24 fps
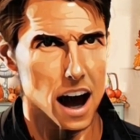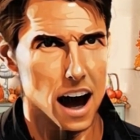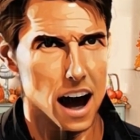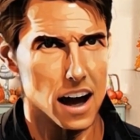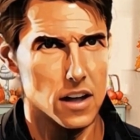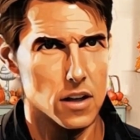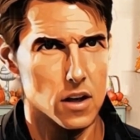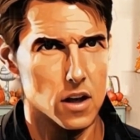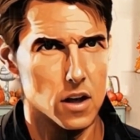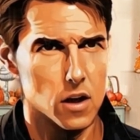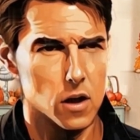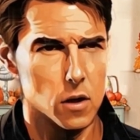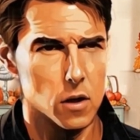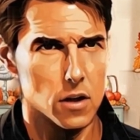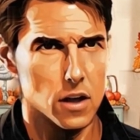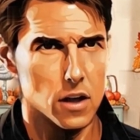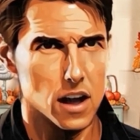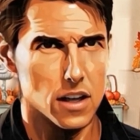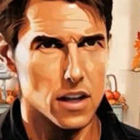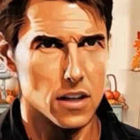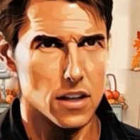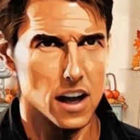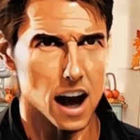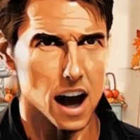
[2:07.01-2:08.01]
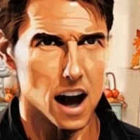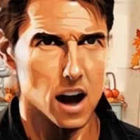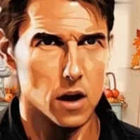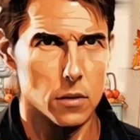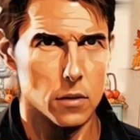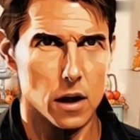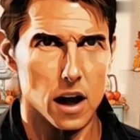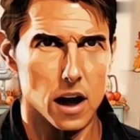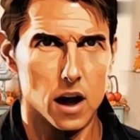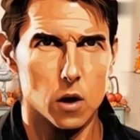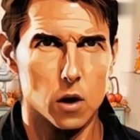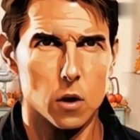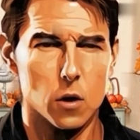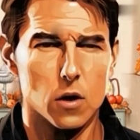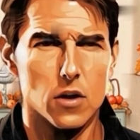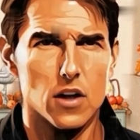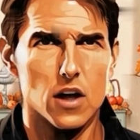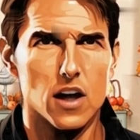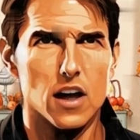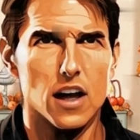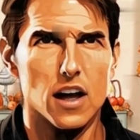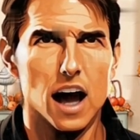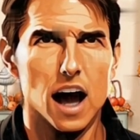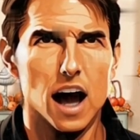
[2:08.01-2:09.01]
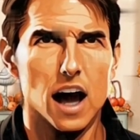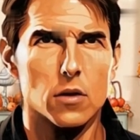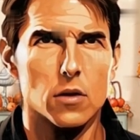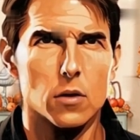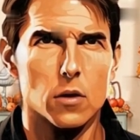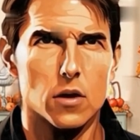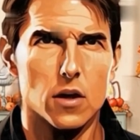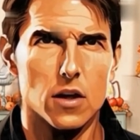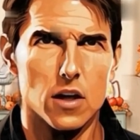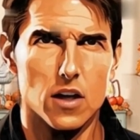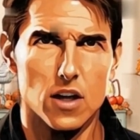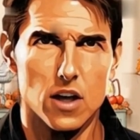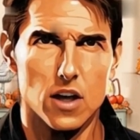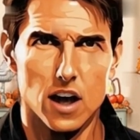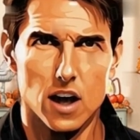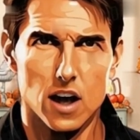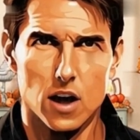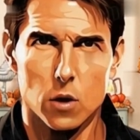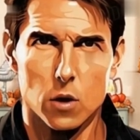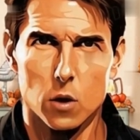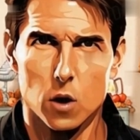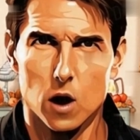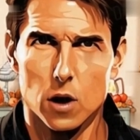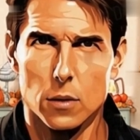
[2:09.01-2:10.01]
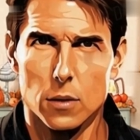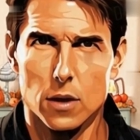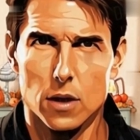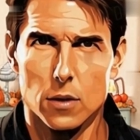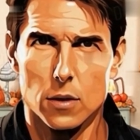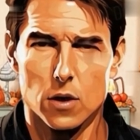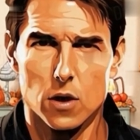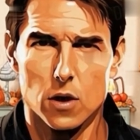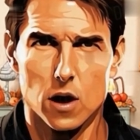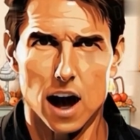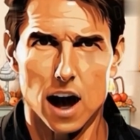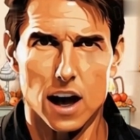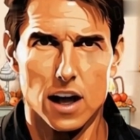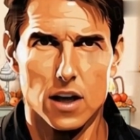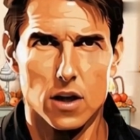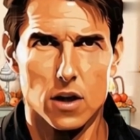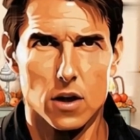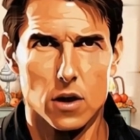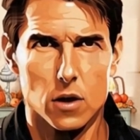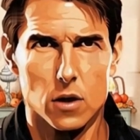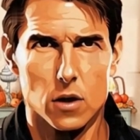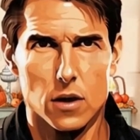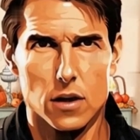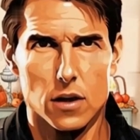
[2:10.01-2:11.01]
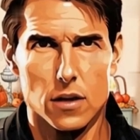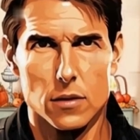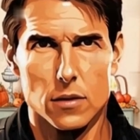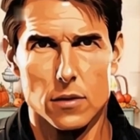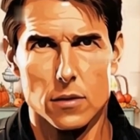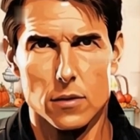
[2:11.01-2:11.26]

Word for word: and soon the entire meadow was alive with the shared warmth of gratitude.